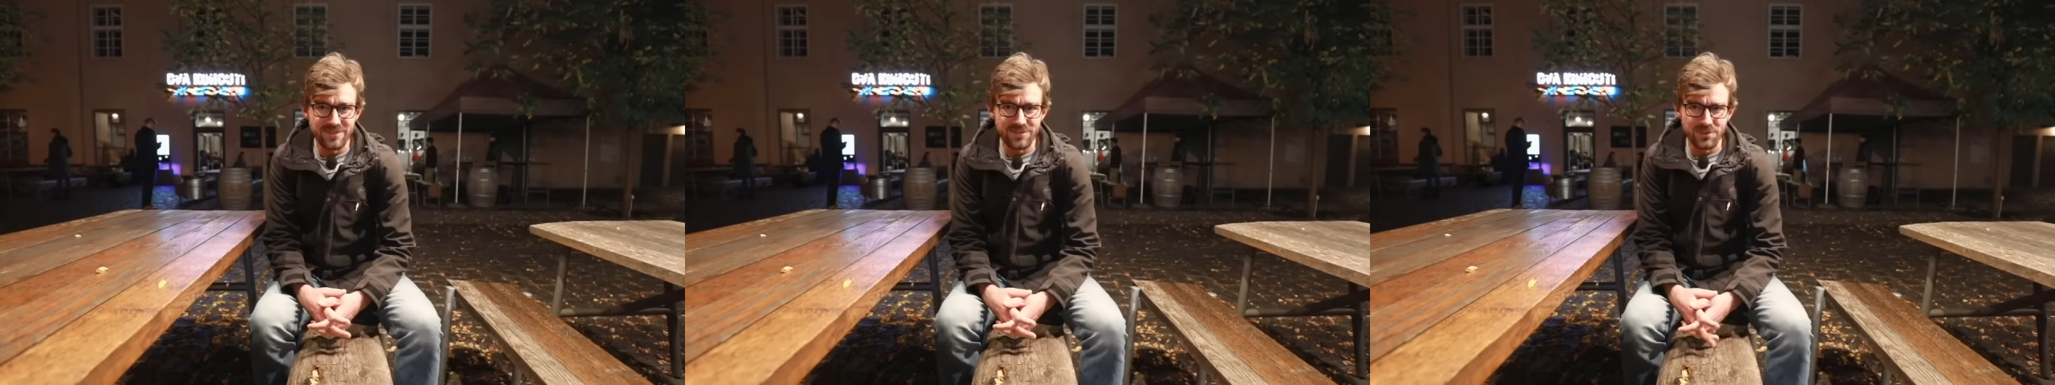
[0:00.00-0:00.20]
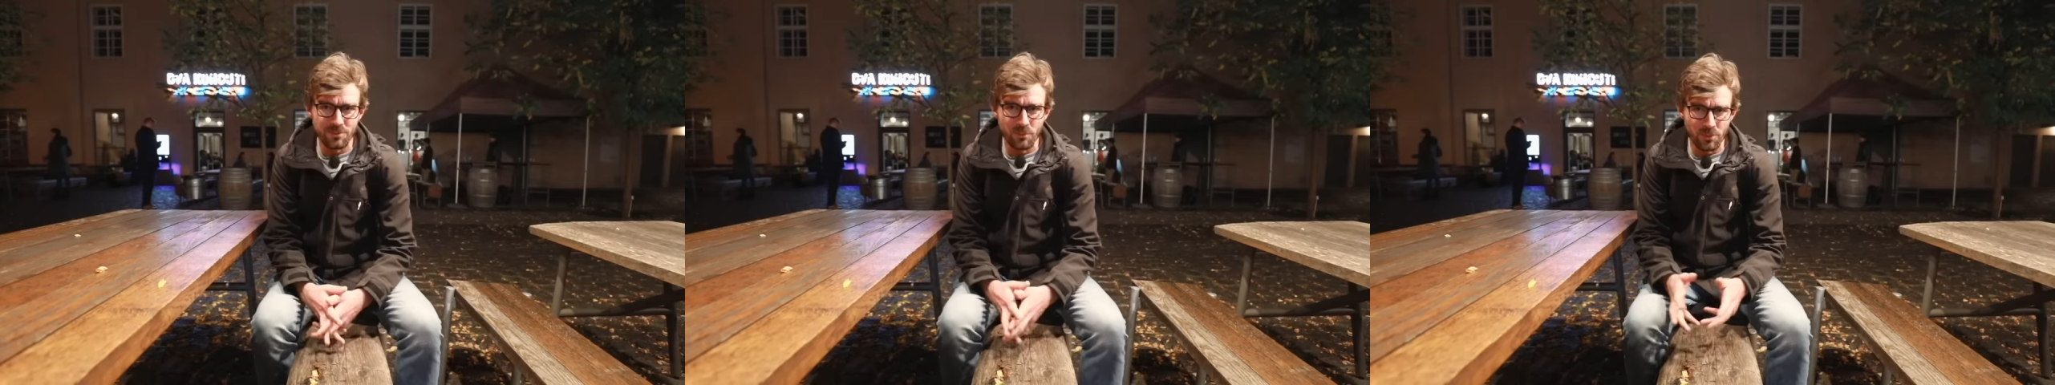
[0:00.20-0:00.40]

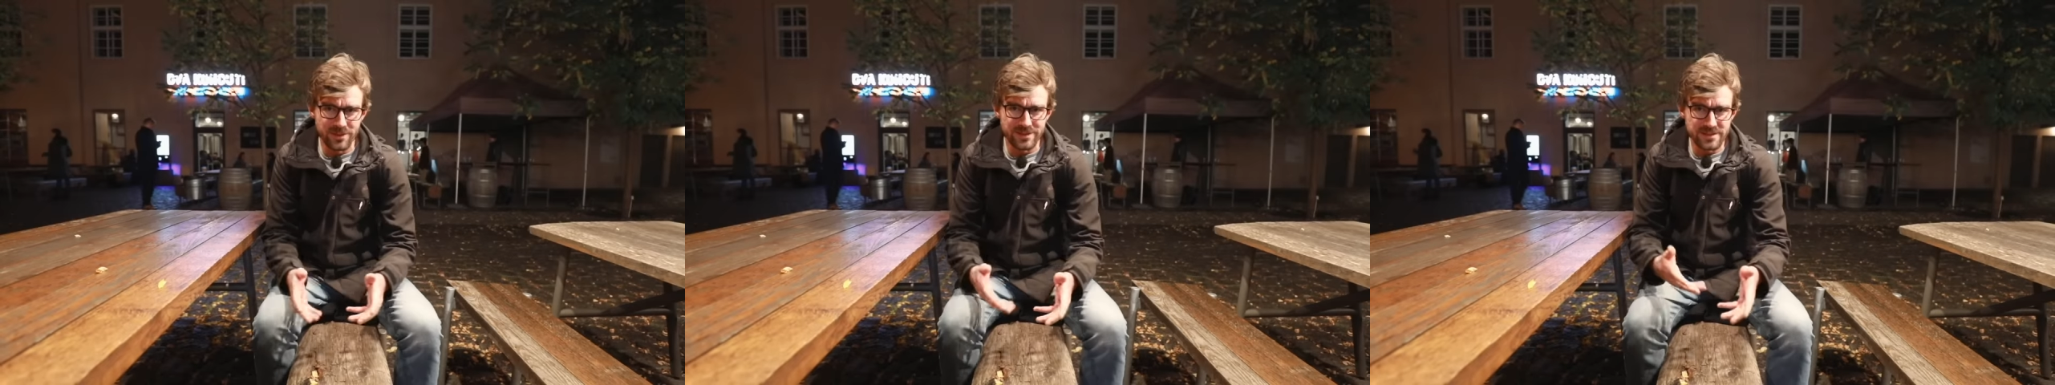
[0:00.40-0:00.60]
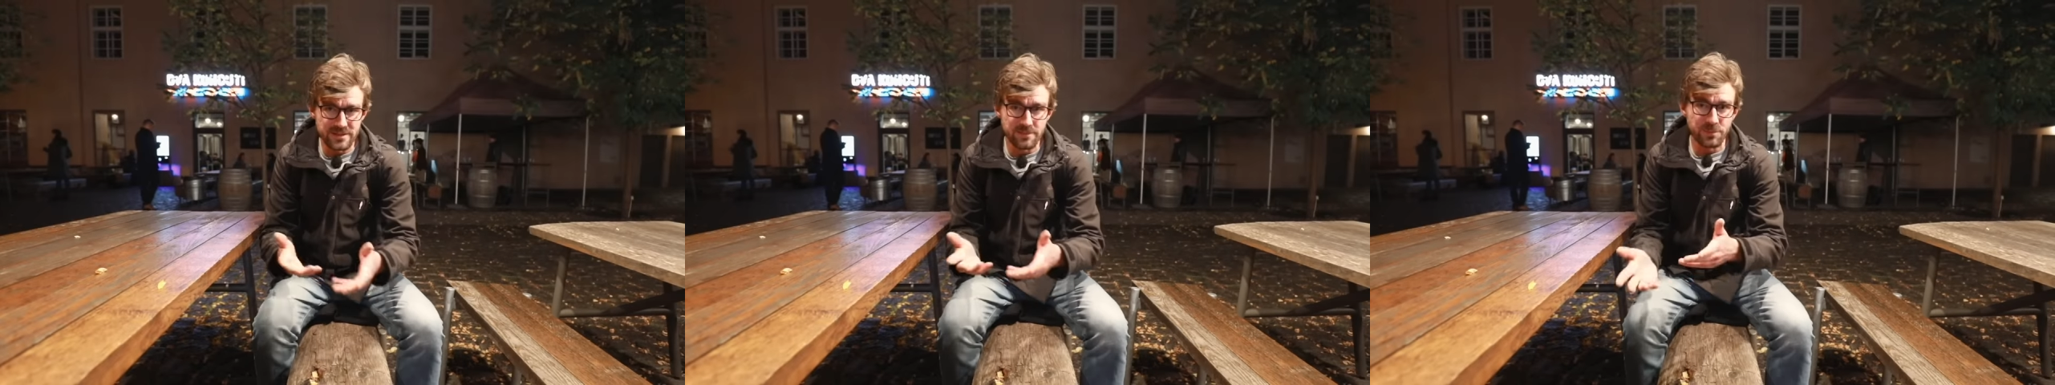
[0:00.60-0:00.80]
If you're more
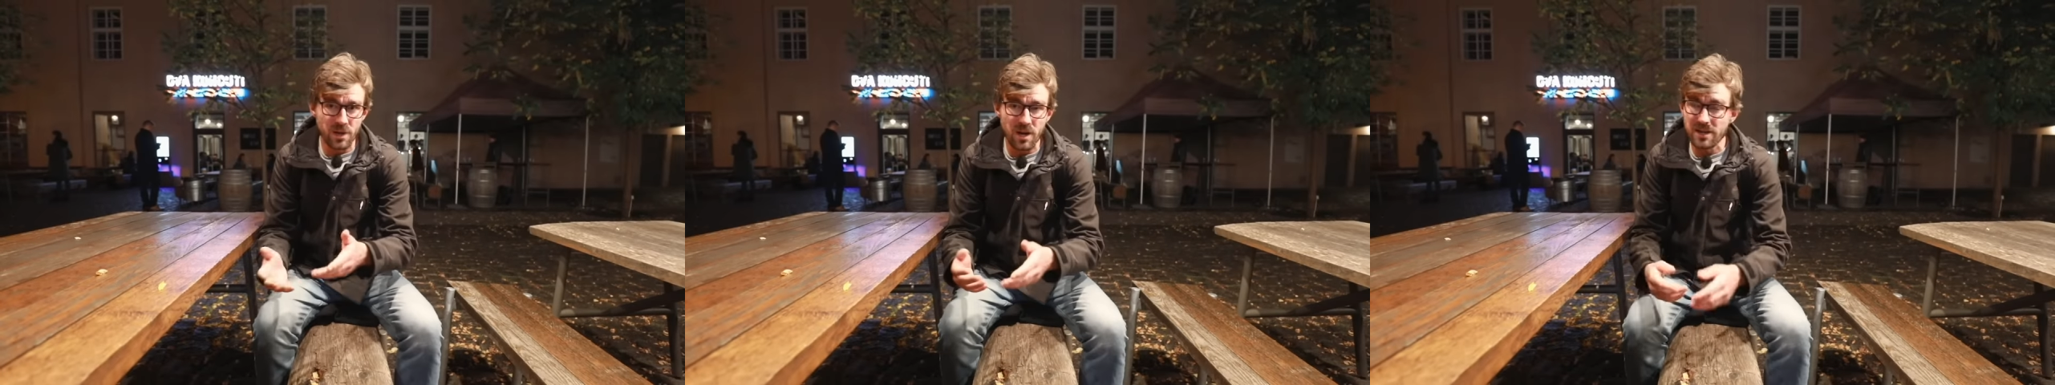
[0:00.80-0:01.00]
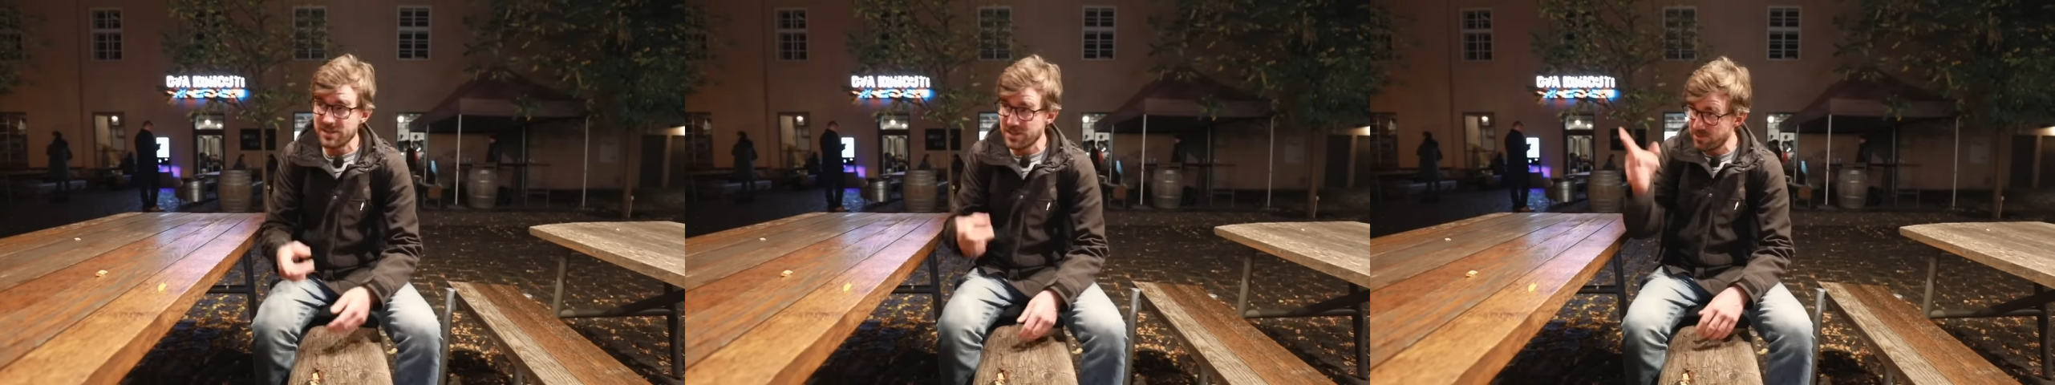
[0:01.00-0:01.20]
into the
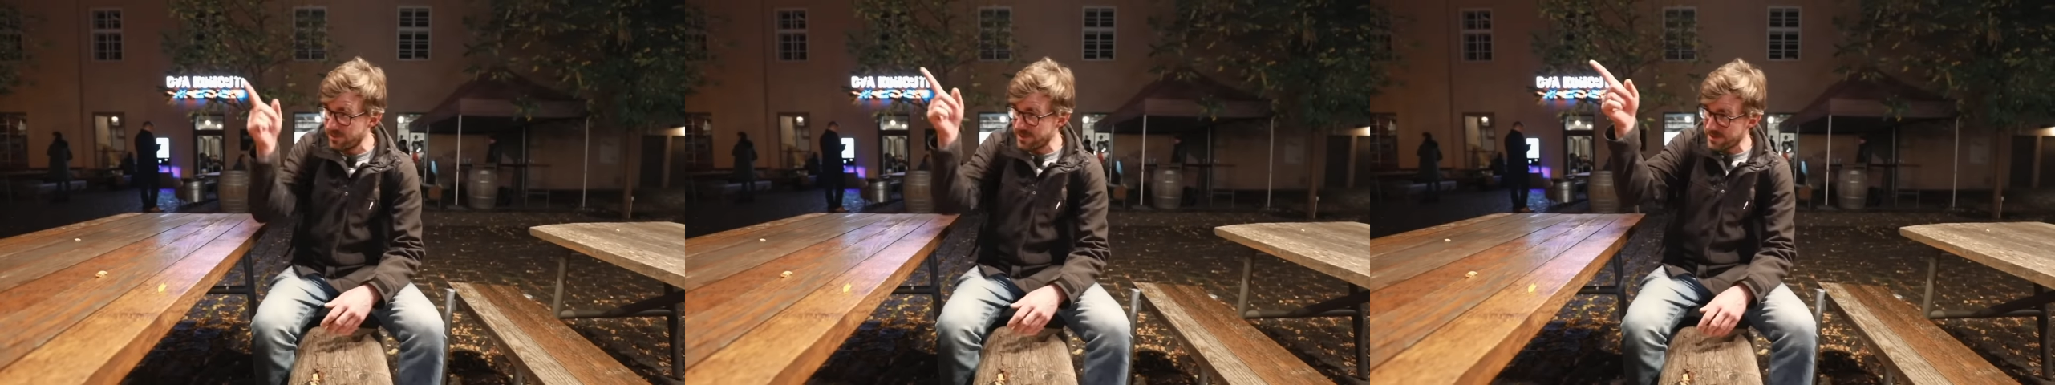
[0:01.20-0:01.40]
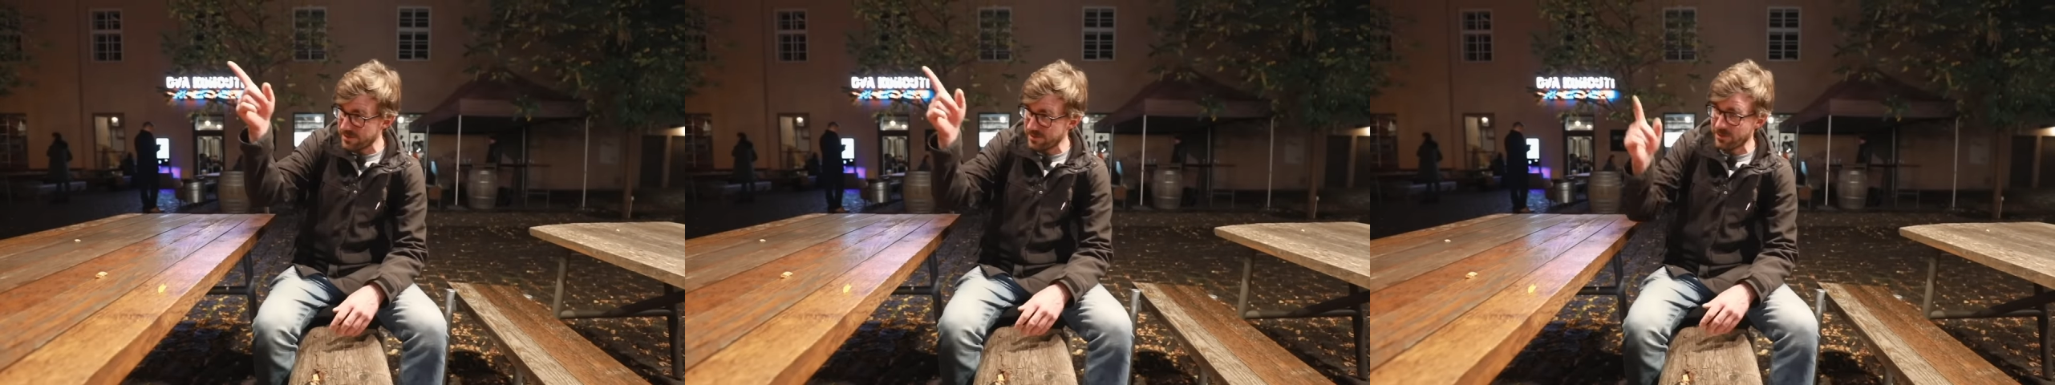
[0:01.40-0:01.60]
Prague Zoo,
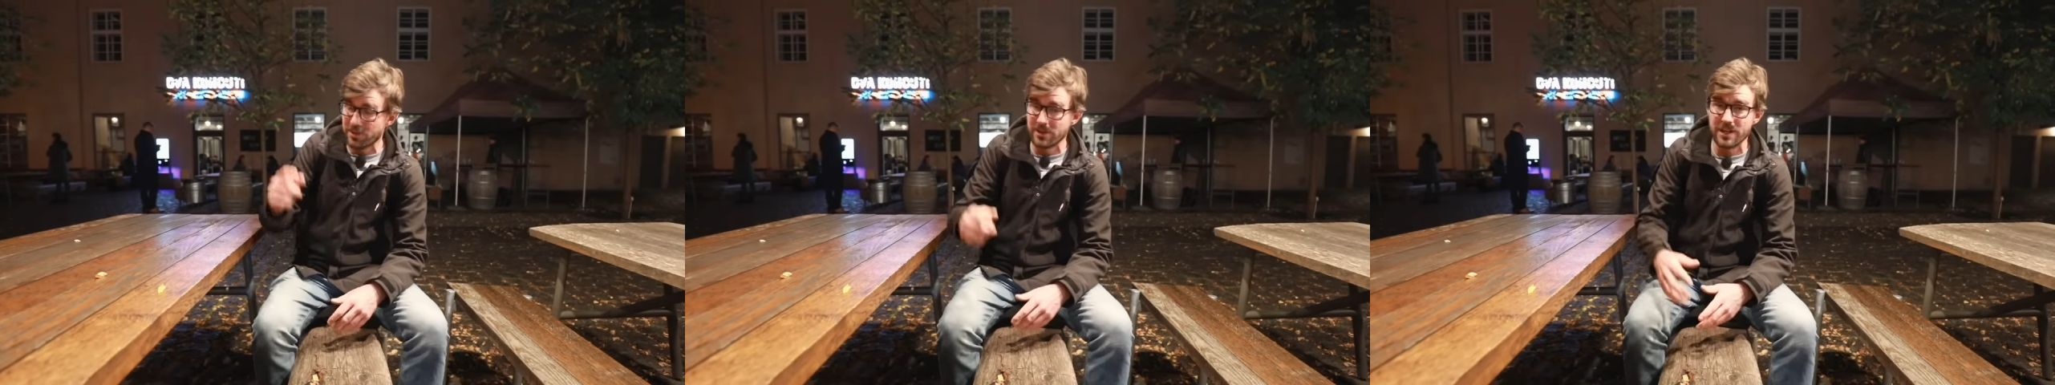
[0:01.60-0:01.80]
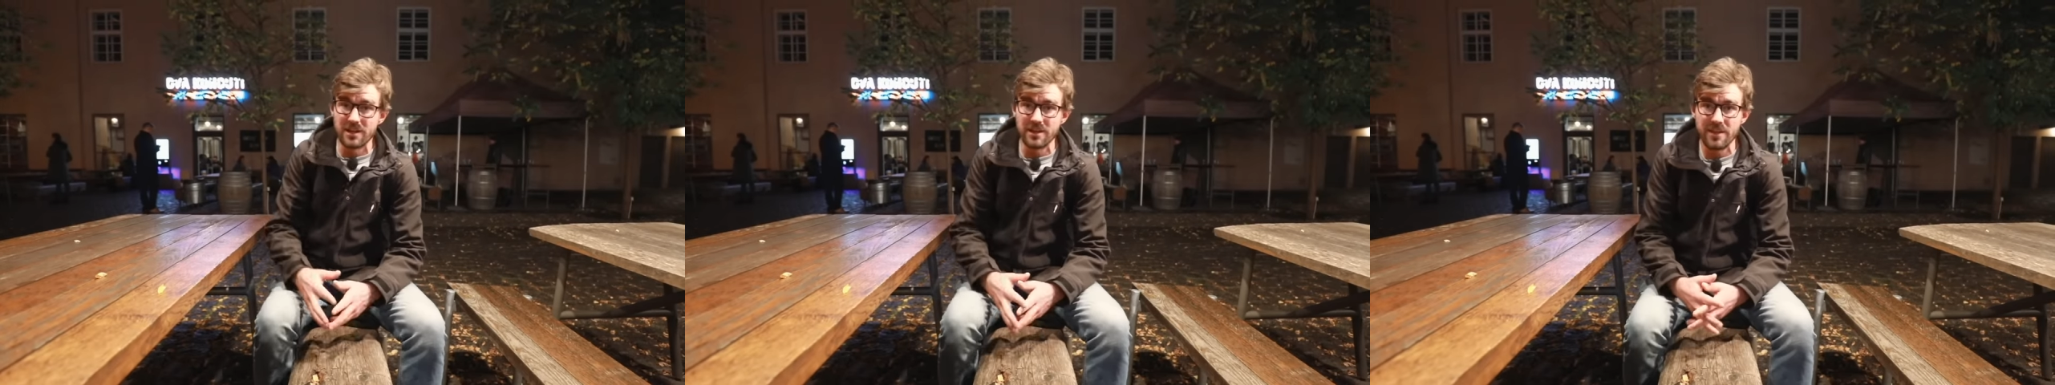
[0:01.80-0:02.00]
it's in
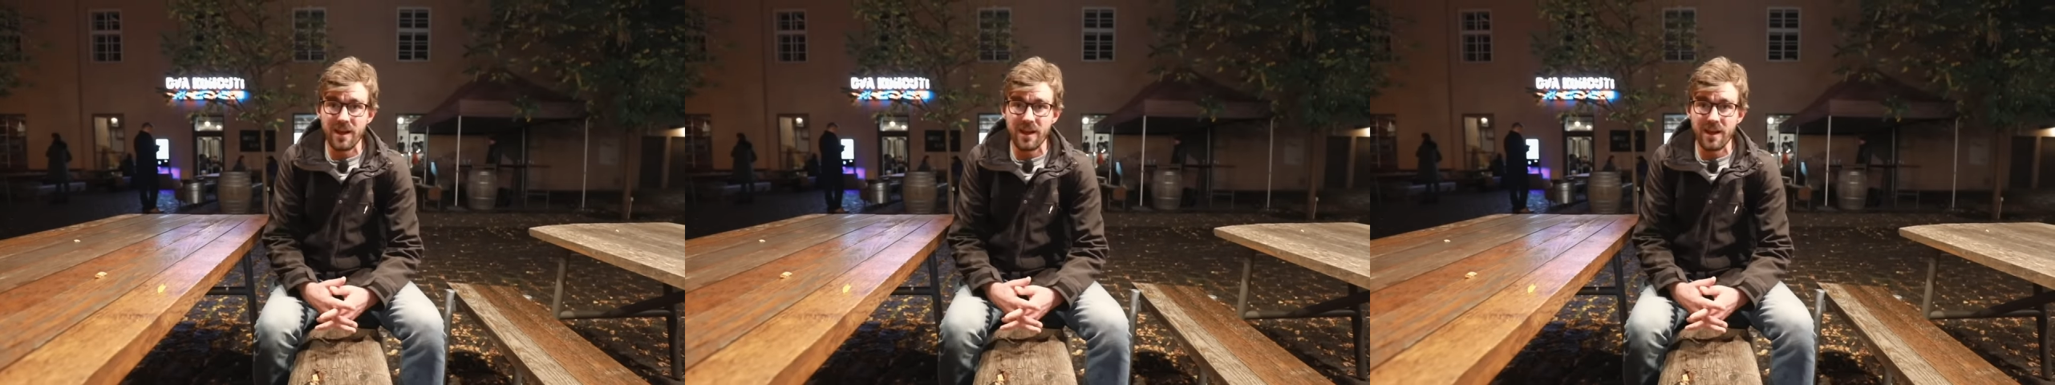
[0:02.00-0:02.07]
Troja.